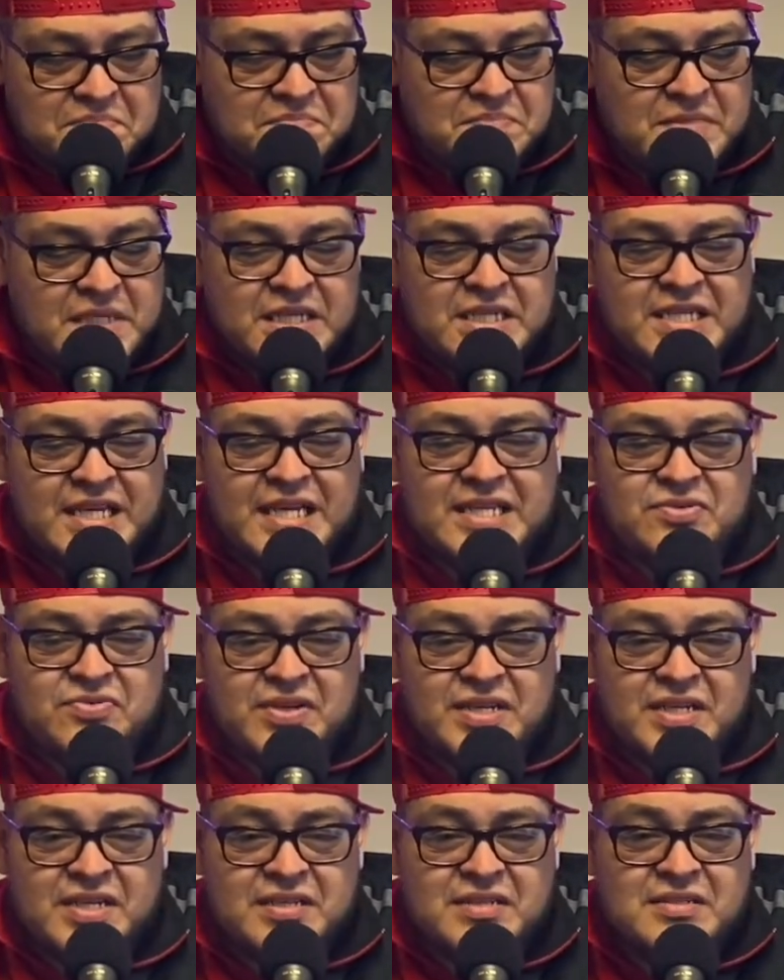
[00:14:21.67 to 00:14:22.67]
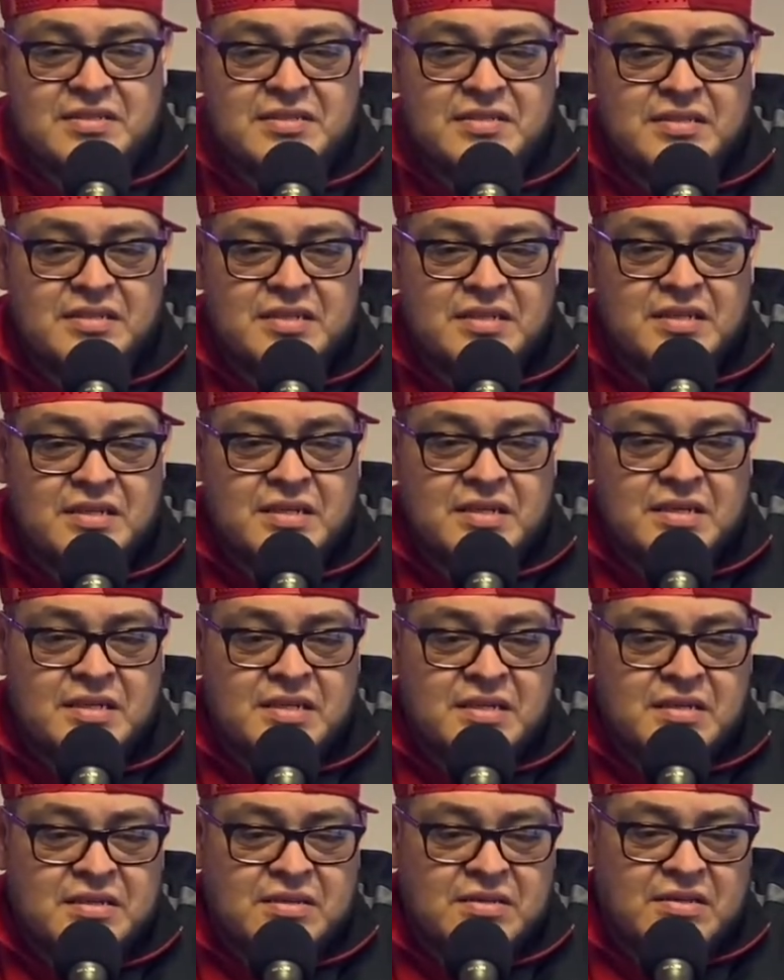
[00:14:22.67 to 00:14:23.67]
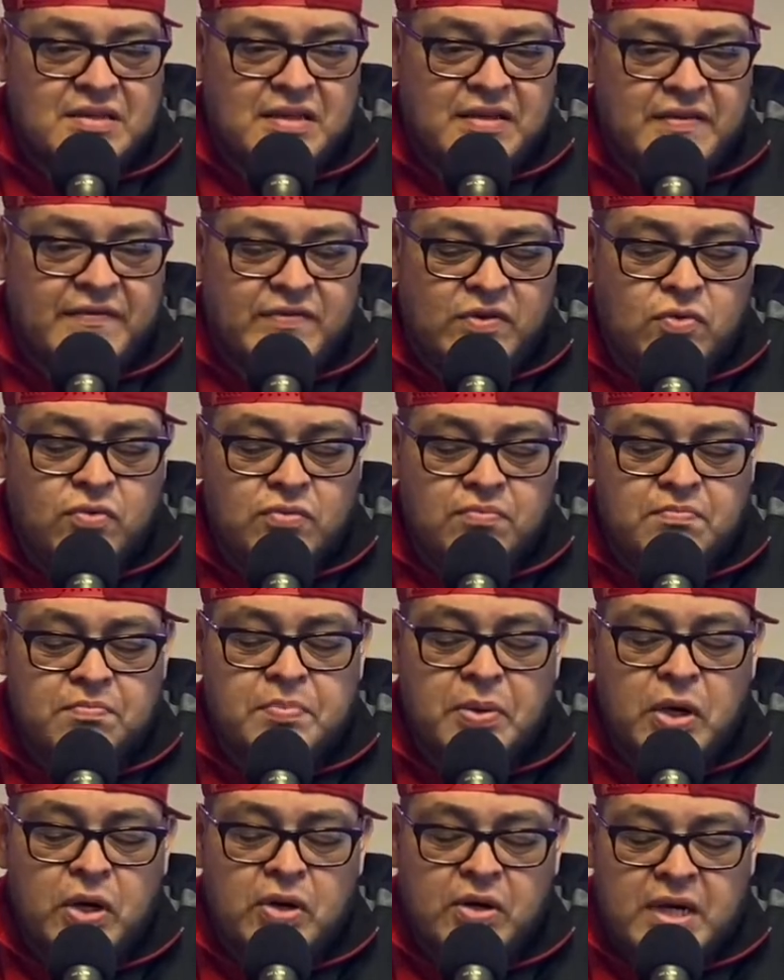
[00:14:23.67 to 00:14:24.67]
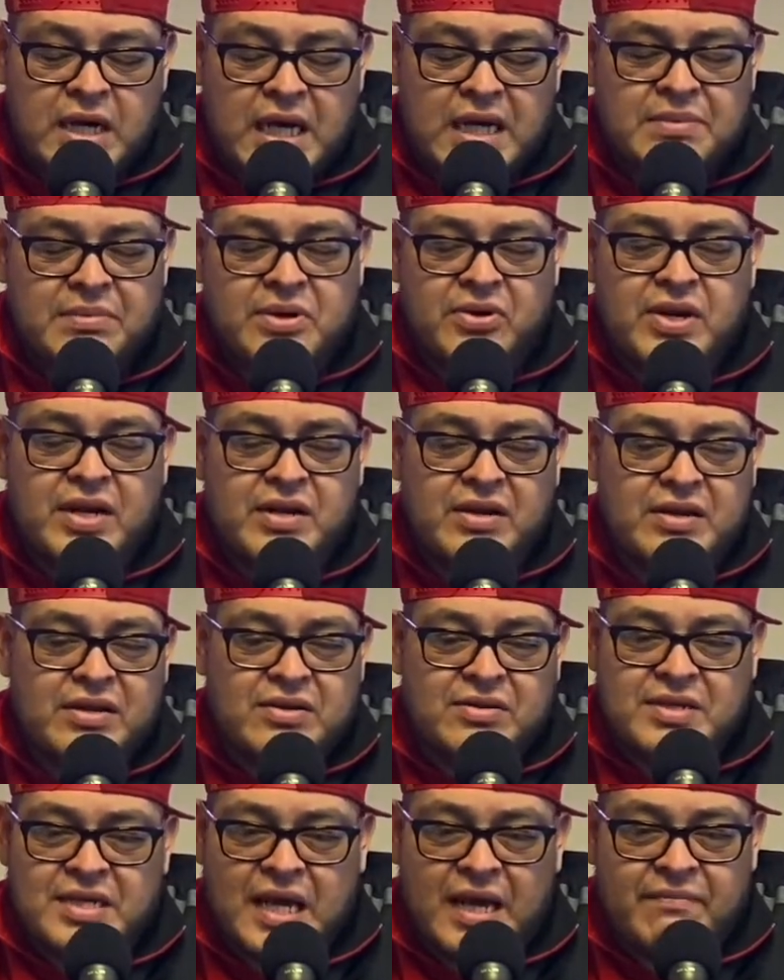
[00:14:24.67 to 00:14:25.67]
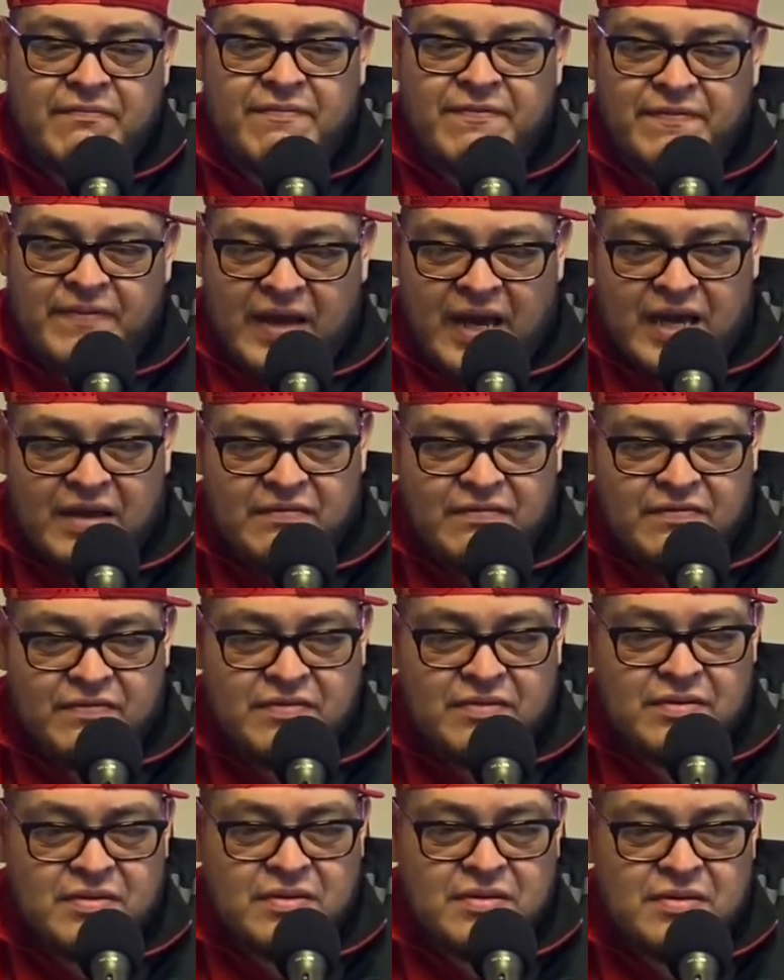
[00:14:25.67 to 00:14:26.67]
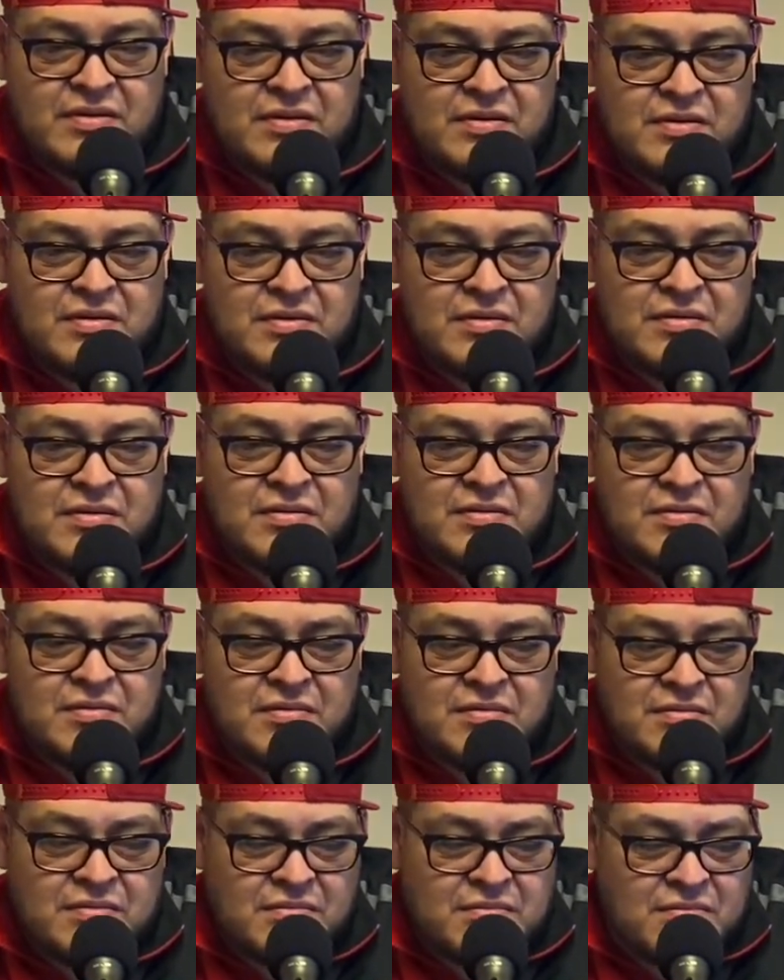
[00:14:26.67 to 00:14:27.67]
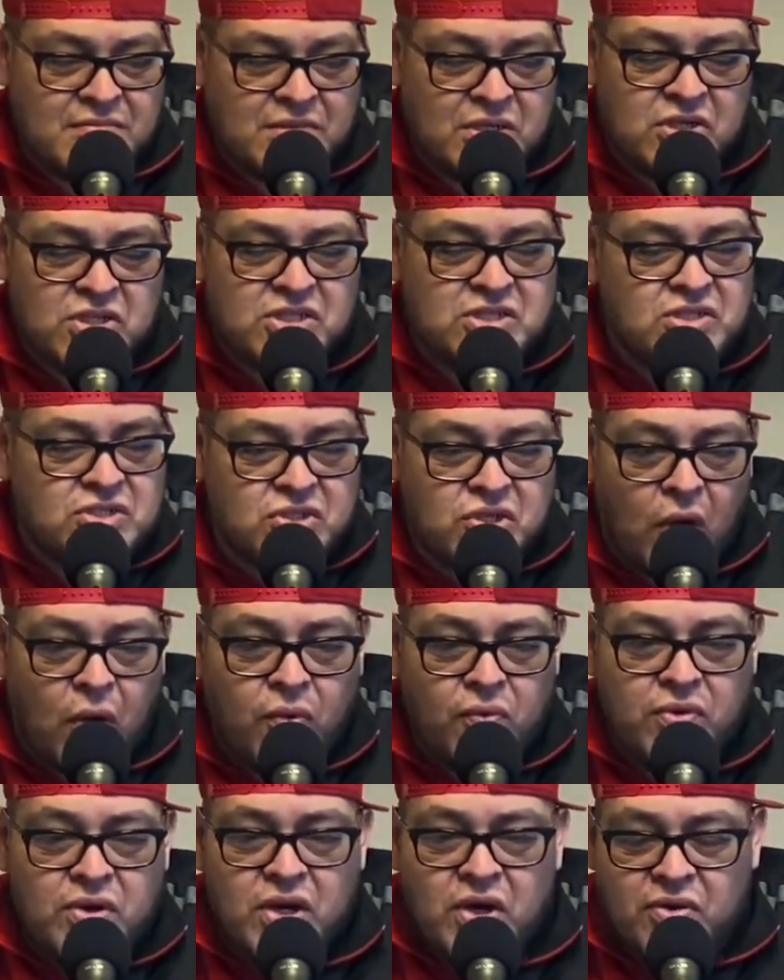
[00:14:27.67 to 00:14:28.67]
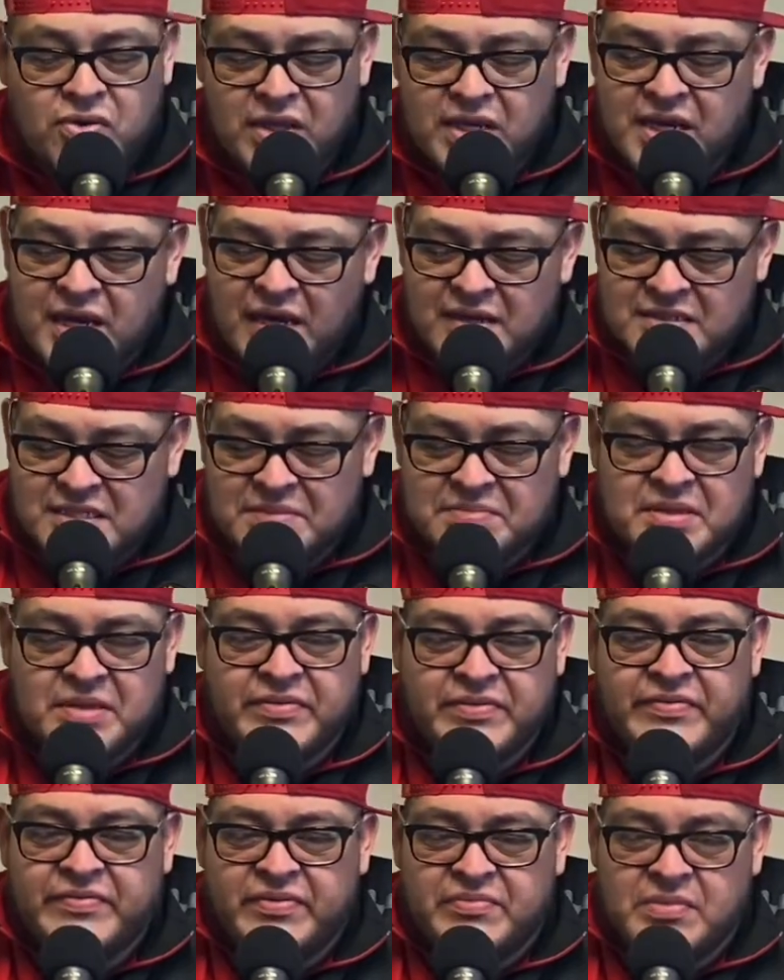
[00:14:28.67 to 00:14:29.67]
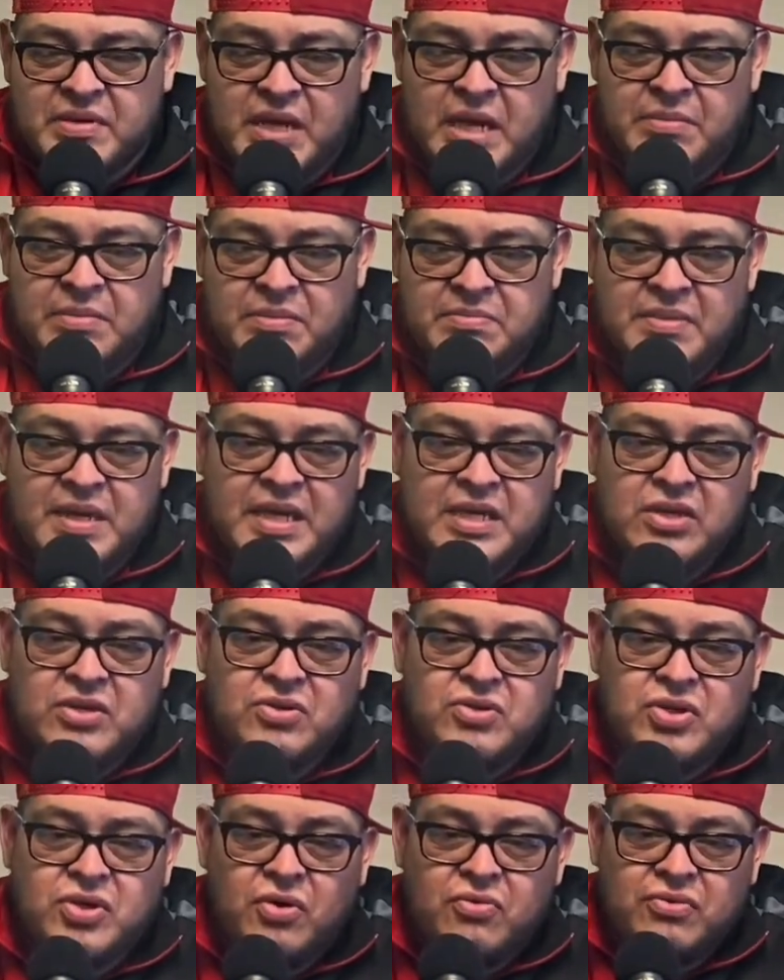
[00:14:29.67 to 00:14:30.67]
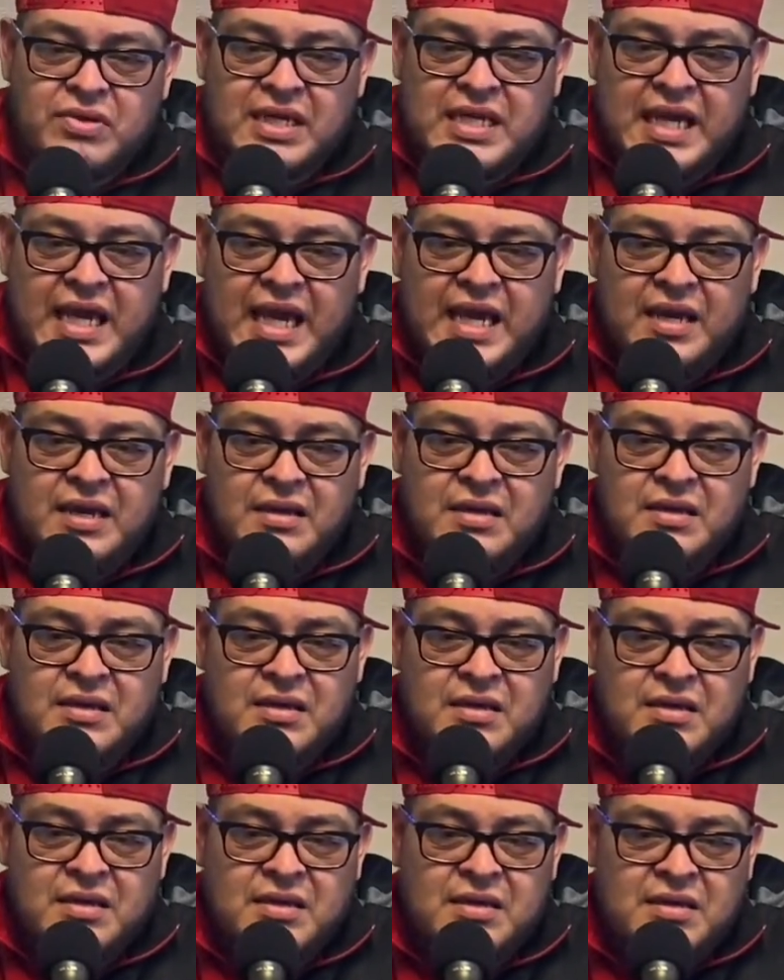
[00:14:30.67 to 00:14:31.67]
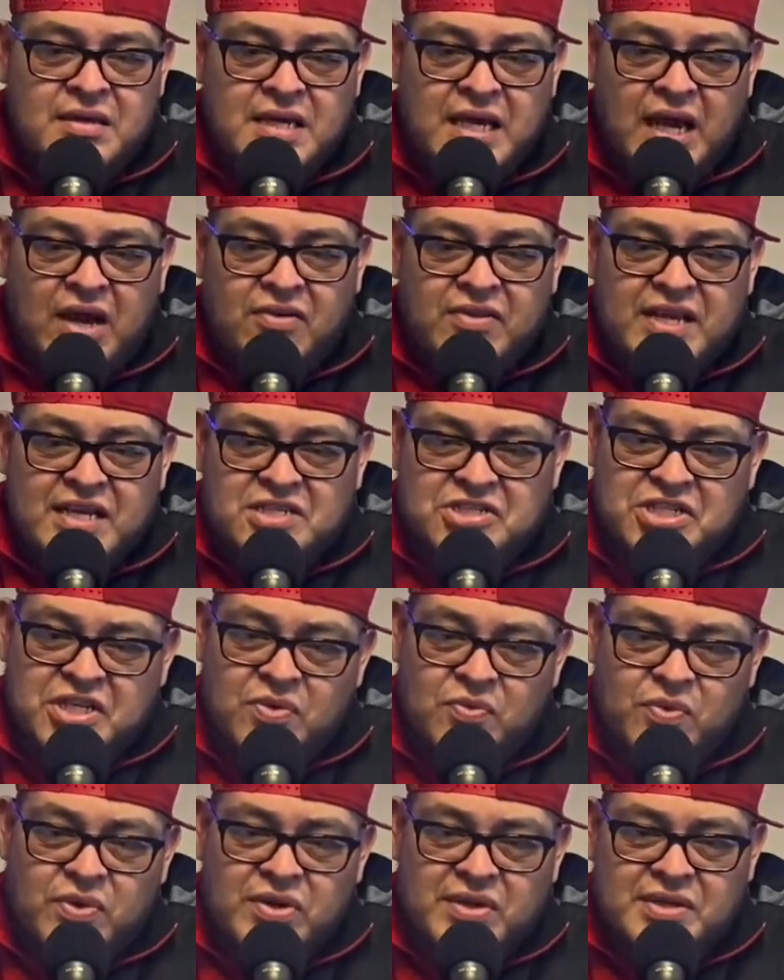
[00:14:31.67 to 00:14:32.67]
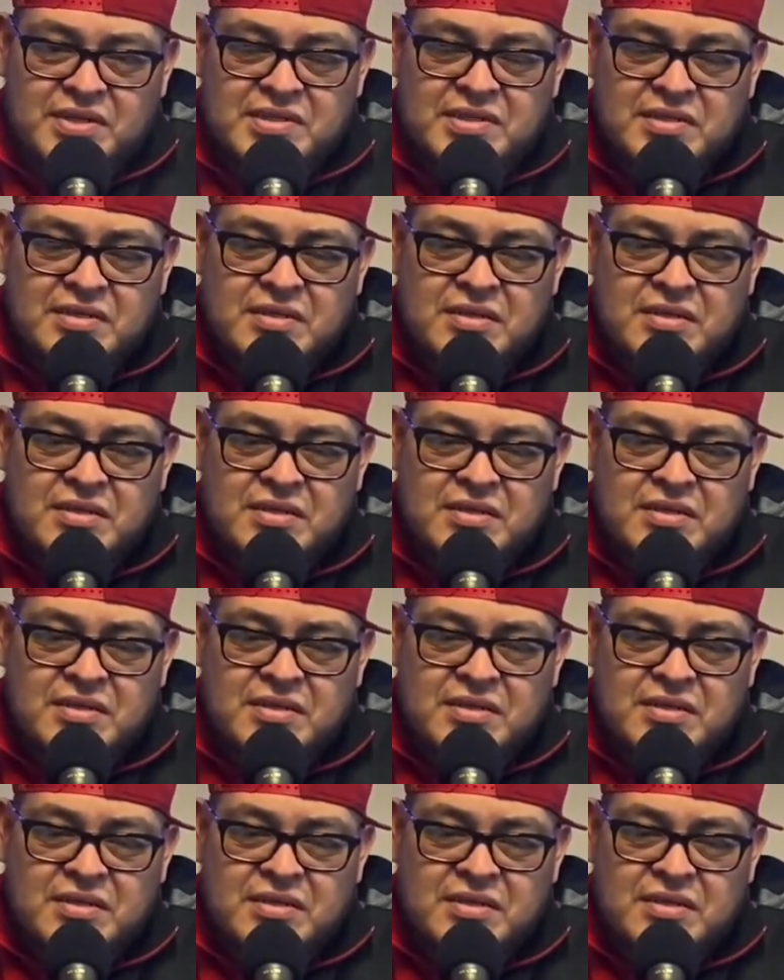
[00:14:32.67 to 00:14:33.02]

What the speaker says: Is what it is. If you put Conor McGregor in your top 5, you just don't know the concept of MMA. You don't get how that shit works.